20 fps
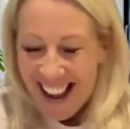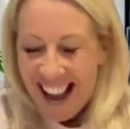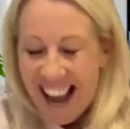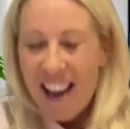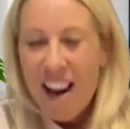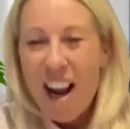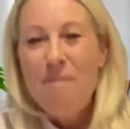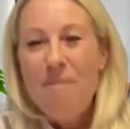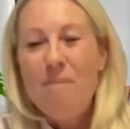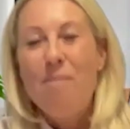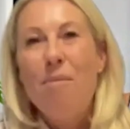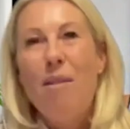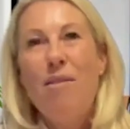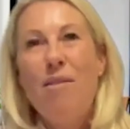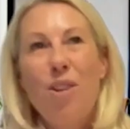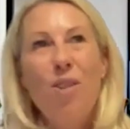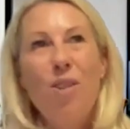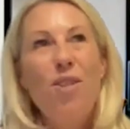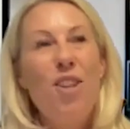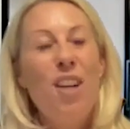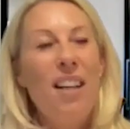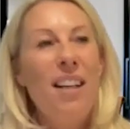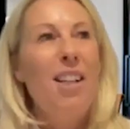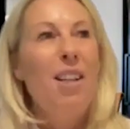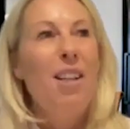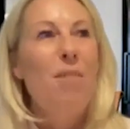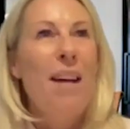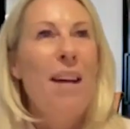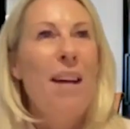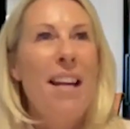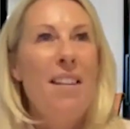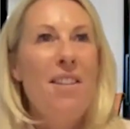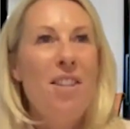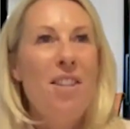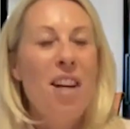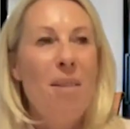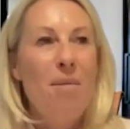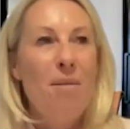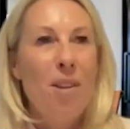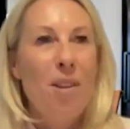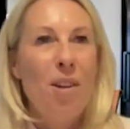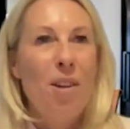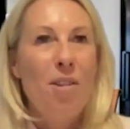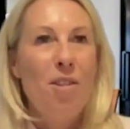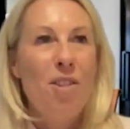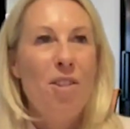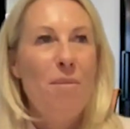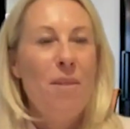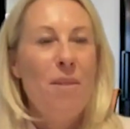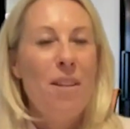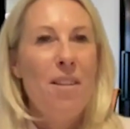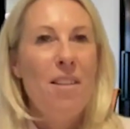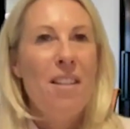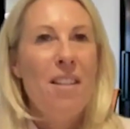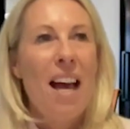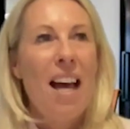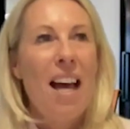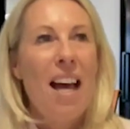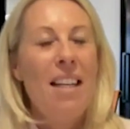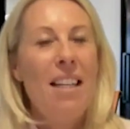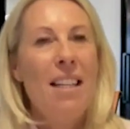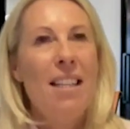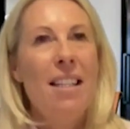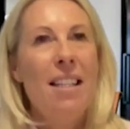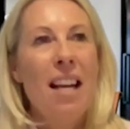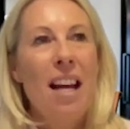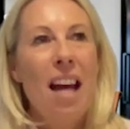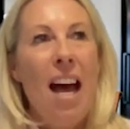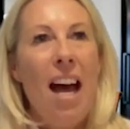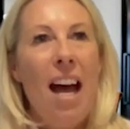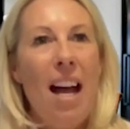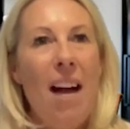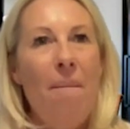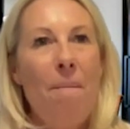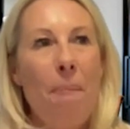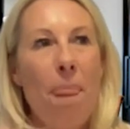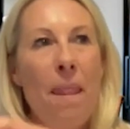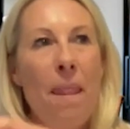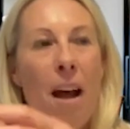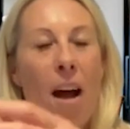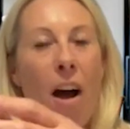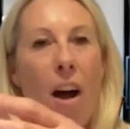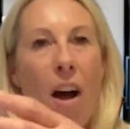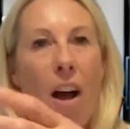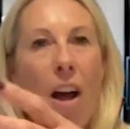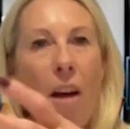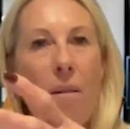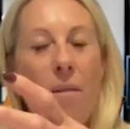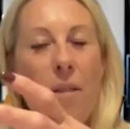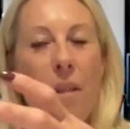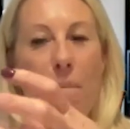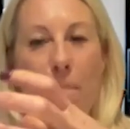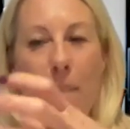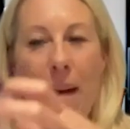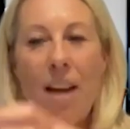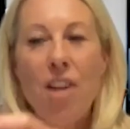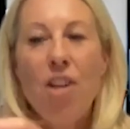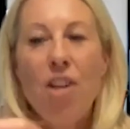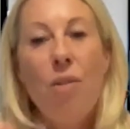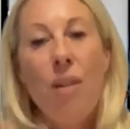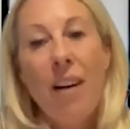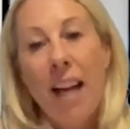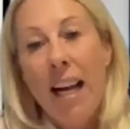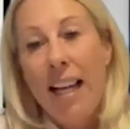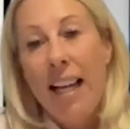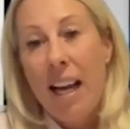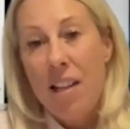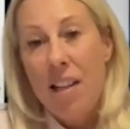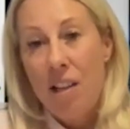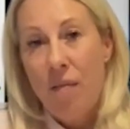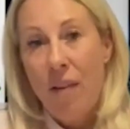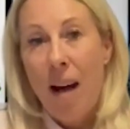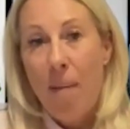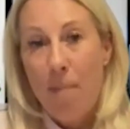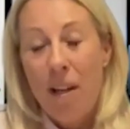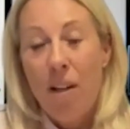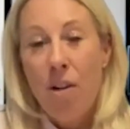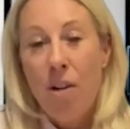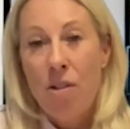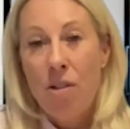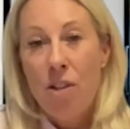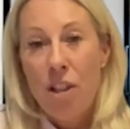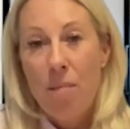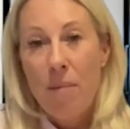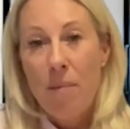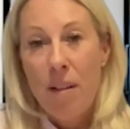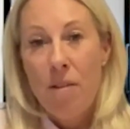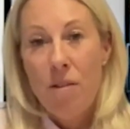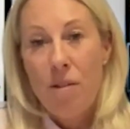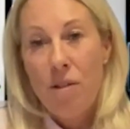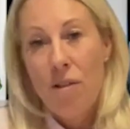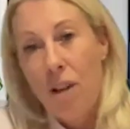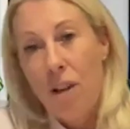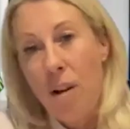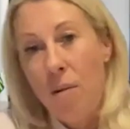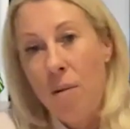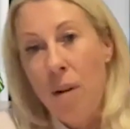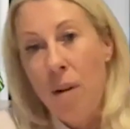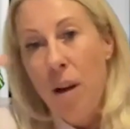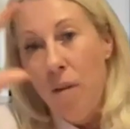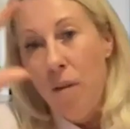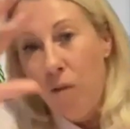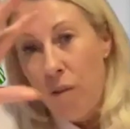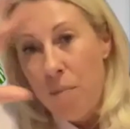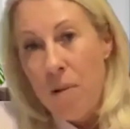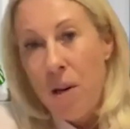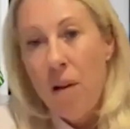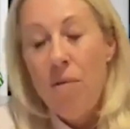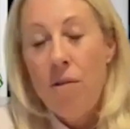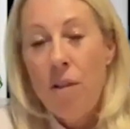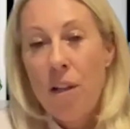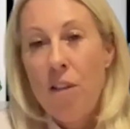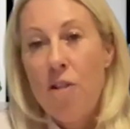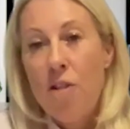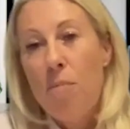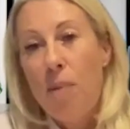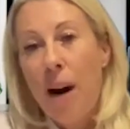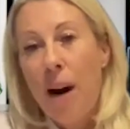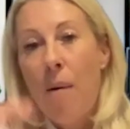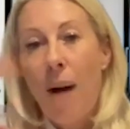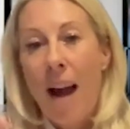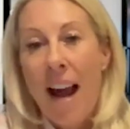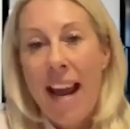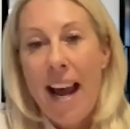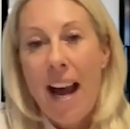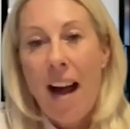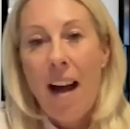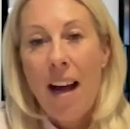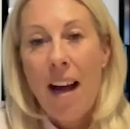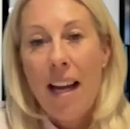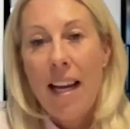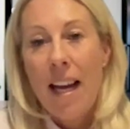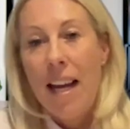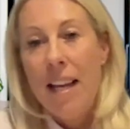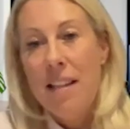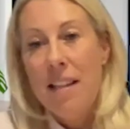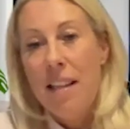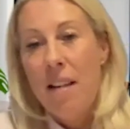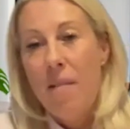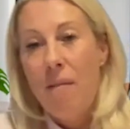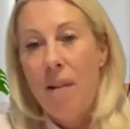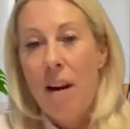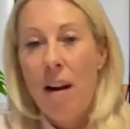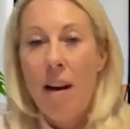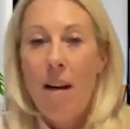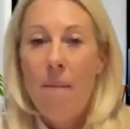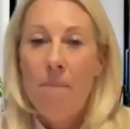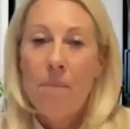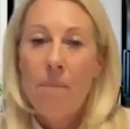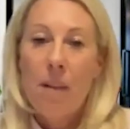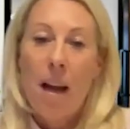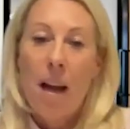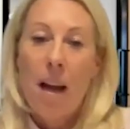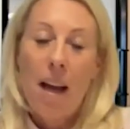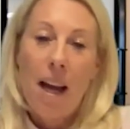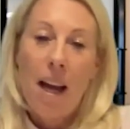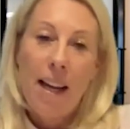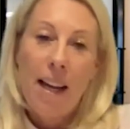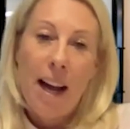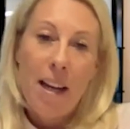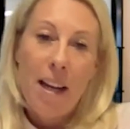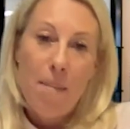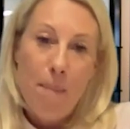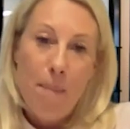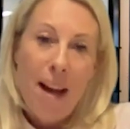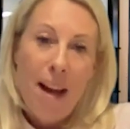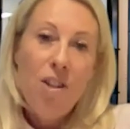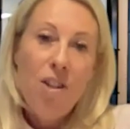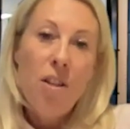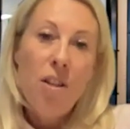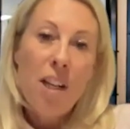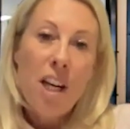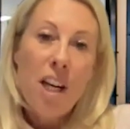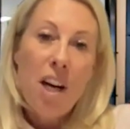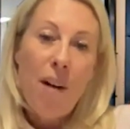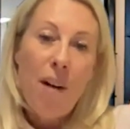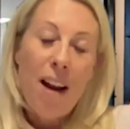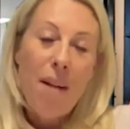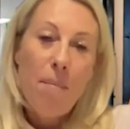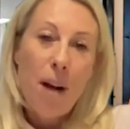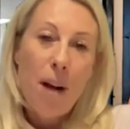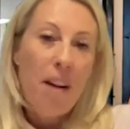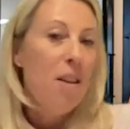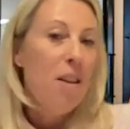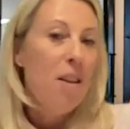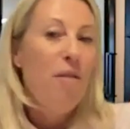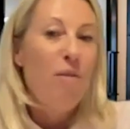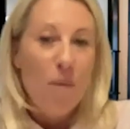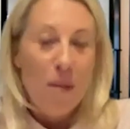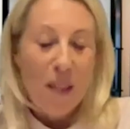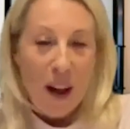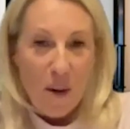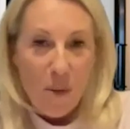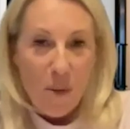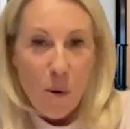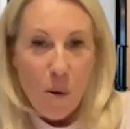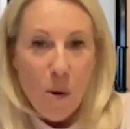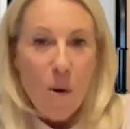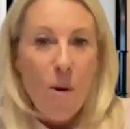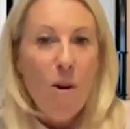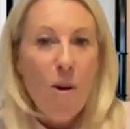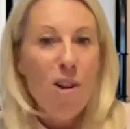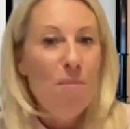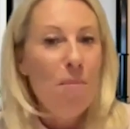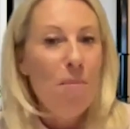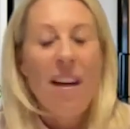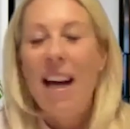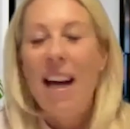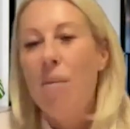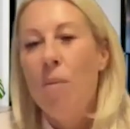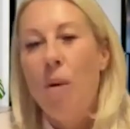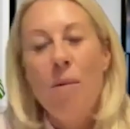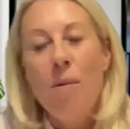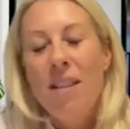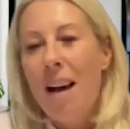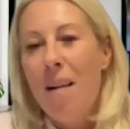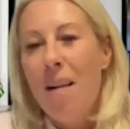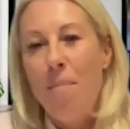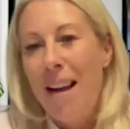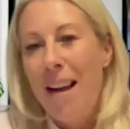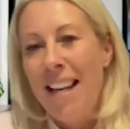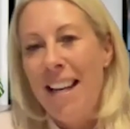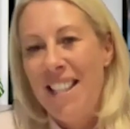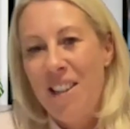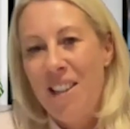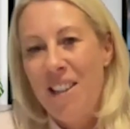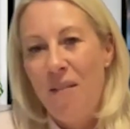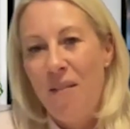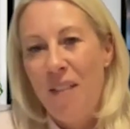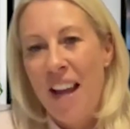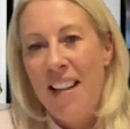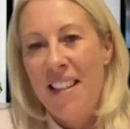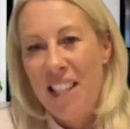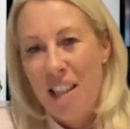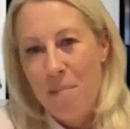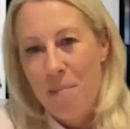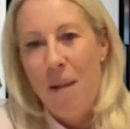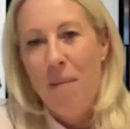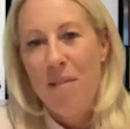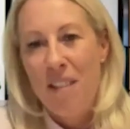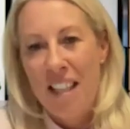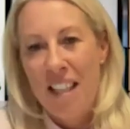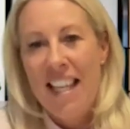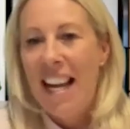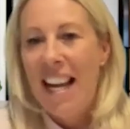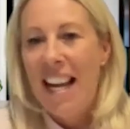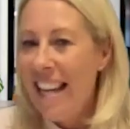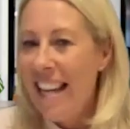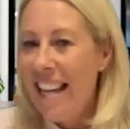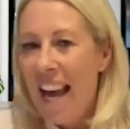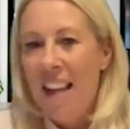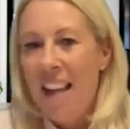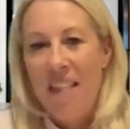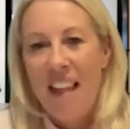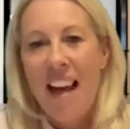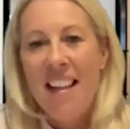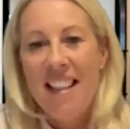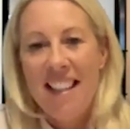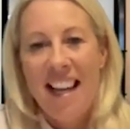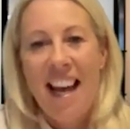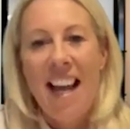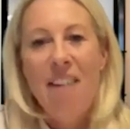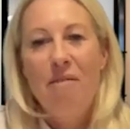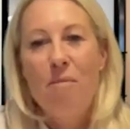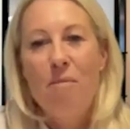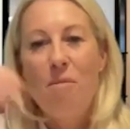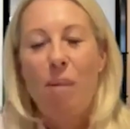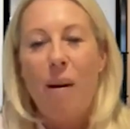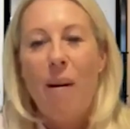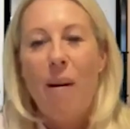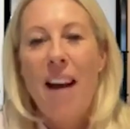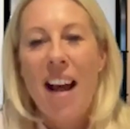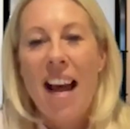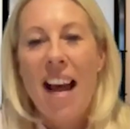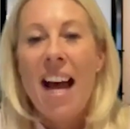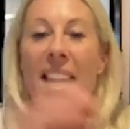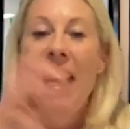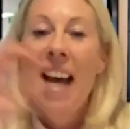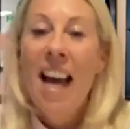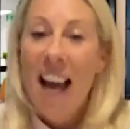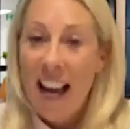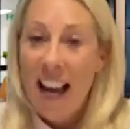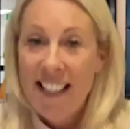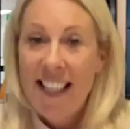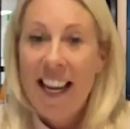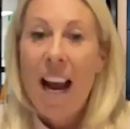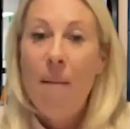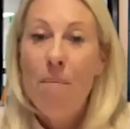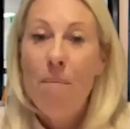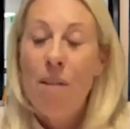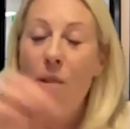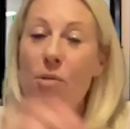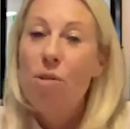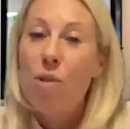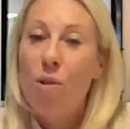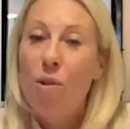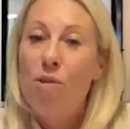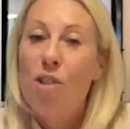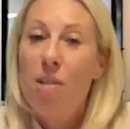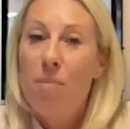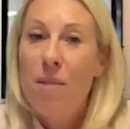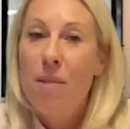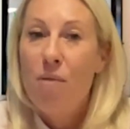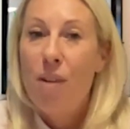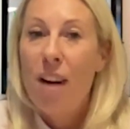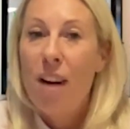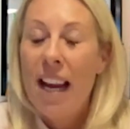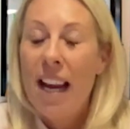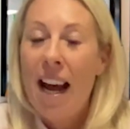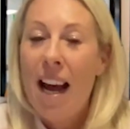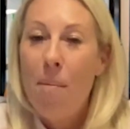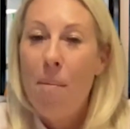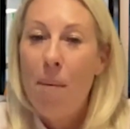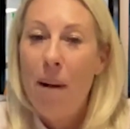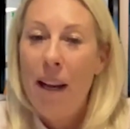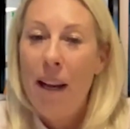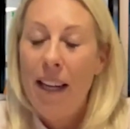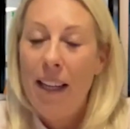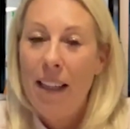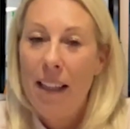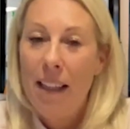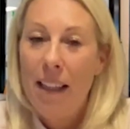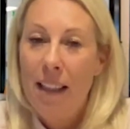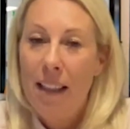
And we've touched a little bit in terms of customers and the measuring, I guess, of happy customers. So from using Sprout.ai, is there a kind of measure that you're able, I know you've won that award, but kind of what was that based on then to be able to say, yeah, that tech from Sprout.ai has kept those customers really happy?